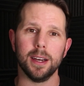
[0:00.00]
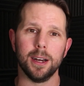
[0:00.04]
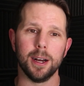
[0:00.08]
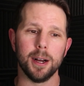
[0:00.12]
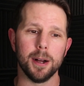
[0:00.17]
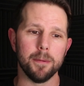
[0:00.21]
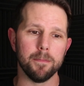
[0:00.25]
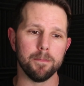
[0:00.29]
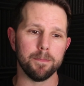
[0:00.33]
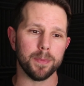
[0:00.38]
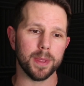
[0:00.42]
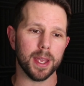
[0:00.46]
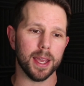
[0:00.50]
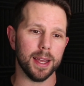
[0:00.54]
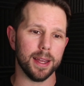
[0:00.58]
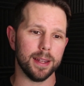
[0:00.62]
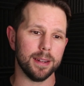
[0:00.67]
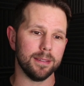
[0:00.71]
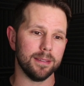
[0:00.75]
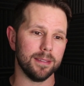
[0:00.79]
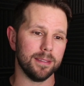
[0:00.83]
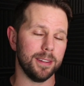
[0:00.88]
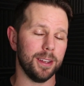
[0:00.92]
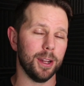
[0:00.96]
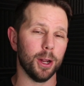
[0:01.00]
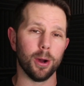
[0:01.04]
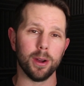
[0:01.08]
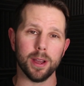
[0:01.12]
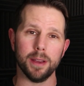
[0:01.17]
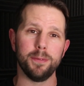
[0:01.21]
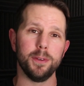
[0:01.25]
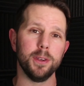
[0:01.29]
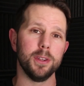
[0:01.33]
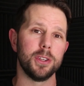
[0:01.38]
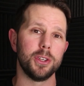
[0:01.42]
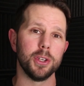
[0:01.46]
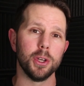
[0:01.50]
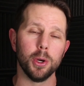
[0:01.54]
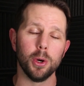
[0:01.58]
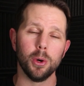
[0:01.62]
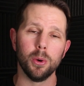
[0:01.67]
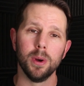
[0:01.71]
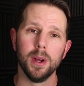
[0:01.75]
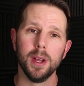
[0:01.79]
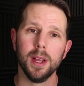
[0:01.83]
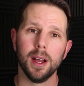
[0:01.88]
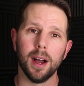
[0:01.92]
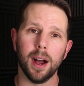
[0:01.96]
Um, and, you know, if you
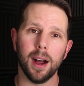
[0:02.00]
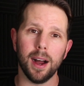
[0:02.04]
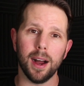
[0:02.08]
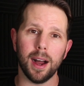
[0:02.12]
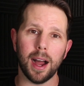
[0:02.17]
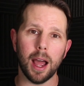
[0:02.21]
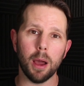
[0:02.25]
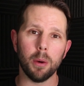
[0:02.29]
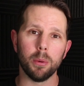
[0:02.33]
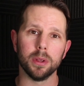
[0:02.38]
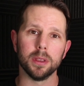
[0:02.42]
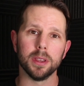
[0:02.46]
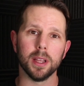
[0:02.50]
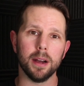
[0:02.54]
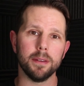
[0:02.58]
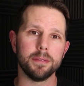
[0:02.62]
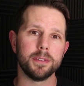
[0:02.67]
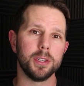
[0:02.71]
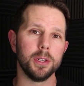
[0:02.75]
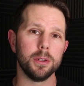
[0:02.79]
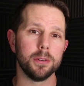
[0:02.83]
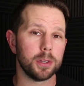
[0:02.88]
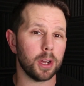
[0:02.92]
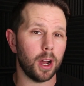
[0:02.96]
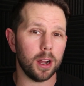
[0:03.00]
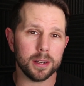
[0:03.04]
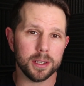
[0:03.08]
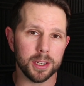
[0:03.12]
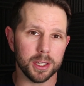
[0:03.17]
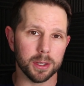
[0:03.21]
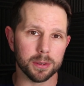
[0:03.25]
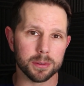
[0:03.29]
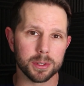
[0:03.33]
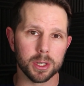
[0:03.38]
do, uh, I would love to talk to you.